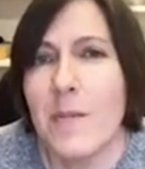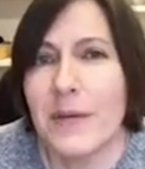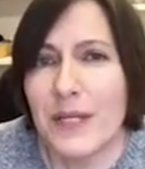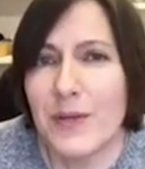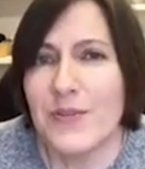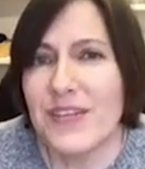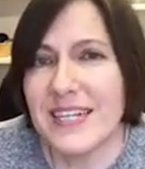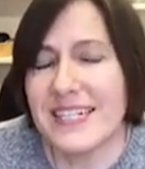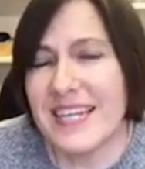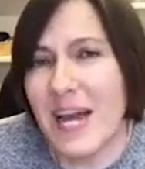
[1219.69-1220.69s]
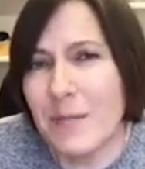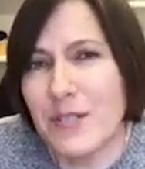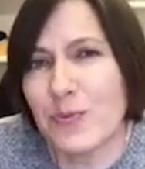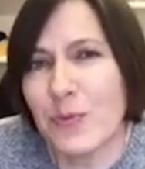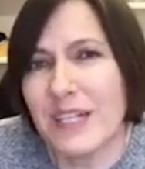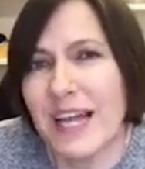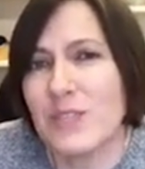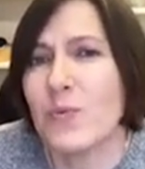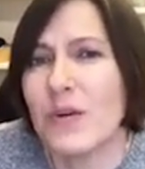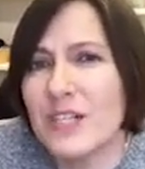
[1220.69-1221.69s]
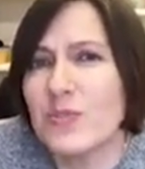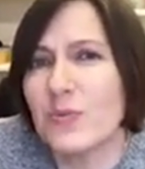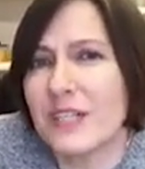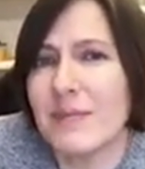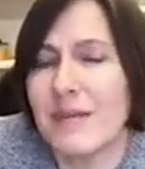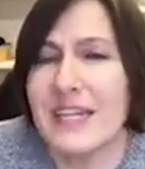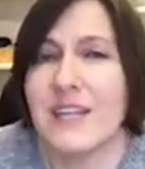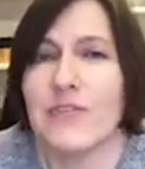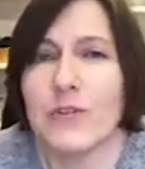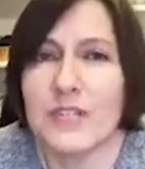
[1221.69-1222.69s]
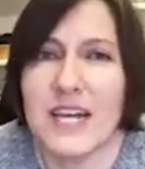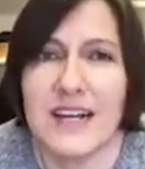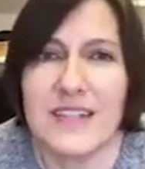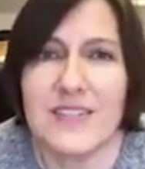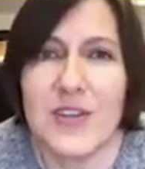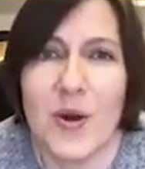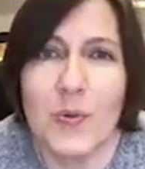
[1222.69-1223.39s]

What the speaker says: but using it to help us realize what is really meaningful to us.